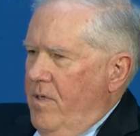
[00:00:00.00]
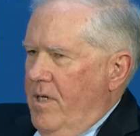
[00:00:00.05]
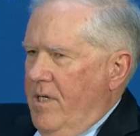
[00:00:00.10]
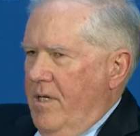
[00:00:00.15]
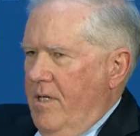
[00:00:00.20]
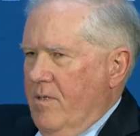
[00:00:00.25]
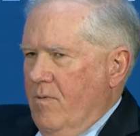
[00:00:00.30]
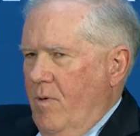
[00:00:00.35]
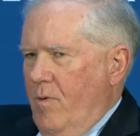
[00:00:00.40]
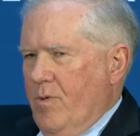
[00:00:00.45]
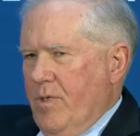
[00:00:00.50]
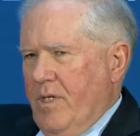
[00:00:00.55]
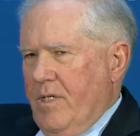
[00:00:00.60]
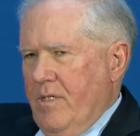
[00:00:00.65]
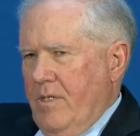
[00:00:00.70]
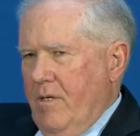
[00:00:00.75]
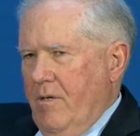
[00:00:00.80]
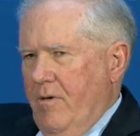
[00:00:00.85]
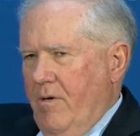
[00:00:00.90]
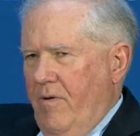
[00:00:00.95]
against what was
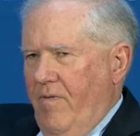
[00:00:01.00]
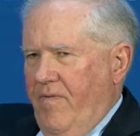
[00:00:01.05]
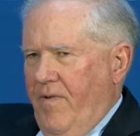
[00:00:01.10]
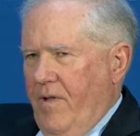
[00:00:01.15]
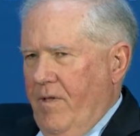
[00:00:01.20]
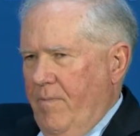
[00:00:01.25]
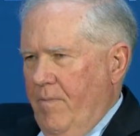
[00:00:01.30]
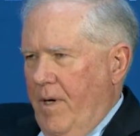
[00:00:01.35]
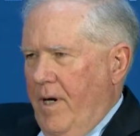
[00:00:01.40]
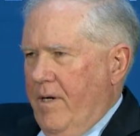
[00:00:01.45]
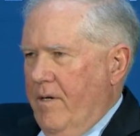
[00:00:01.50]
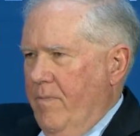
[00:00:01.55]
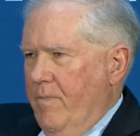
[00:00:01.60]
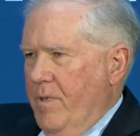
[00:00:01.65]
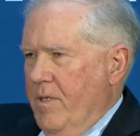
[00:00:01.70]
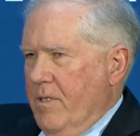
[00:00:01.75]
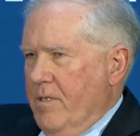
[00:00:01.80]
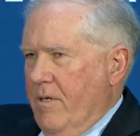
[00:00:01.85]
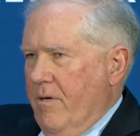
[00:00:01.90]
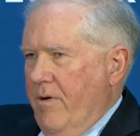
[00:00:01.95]
considered a fairly modern
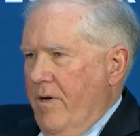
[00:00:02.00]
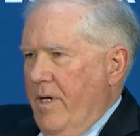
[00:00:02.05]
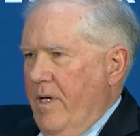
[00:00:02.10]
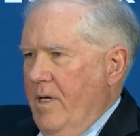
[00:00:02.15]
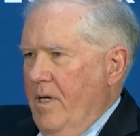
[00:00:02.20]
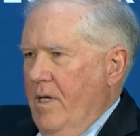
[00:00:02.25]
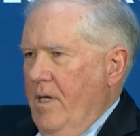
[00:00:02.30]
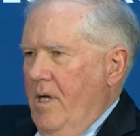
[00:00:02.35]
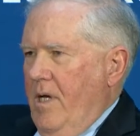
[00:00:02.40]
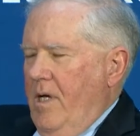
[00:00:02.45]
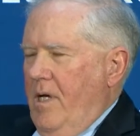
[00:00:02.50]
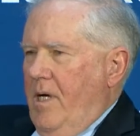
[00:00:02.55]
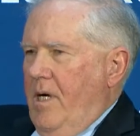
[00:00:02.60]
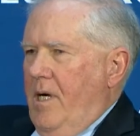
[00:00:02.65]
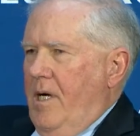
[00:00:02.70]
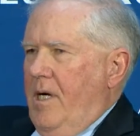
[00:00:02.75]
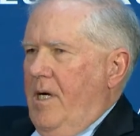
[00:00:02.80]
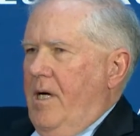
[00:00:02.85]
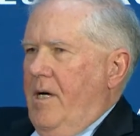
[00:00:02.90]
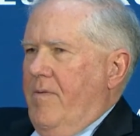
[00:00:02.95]
military
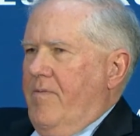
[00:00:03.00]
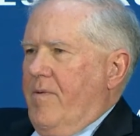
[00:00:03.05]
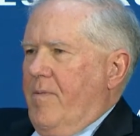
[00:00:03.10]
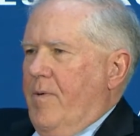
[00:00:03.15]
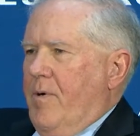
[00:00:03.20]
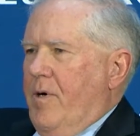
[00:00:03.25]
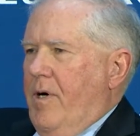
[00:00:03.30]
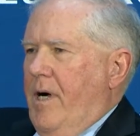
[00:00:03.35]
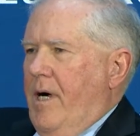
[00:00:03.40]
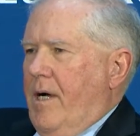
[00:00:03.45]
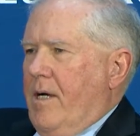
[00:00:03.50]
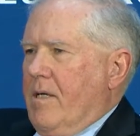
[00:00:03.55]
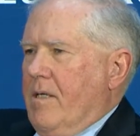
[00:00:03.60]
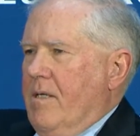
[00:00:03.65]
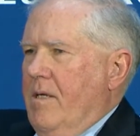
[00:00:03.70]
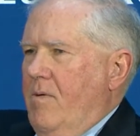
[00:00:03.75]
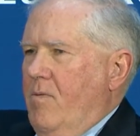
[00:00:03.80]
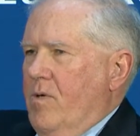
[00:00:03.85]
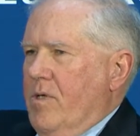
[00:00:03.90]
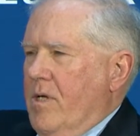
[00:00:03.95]
from Iraq
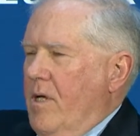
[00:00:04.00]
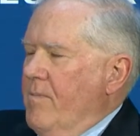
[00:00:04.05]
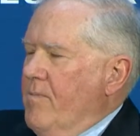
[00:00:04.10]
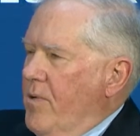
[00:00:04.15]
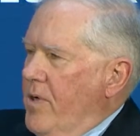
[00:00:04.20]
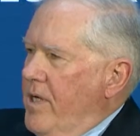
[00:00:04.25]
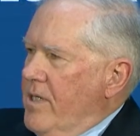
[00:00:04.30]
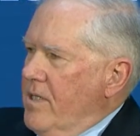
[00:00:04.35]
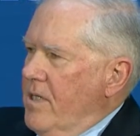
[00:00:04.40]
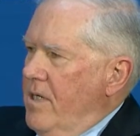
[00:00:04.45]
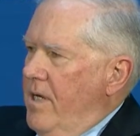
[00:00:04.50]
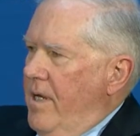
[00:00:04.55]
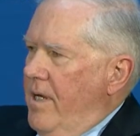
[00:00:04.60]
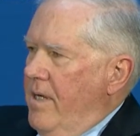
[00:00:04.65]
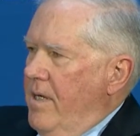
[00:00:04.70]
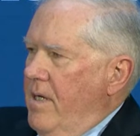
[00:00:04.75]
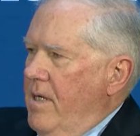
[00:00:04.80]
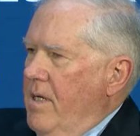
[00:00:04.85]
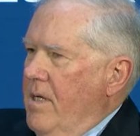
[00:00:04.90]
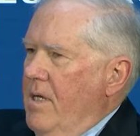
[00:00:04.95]
that was
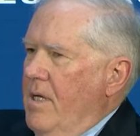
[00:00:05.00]
unprecedented.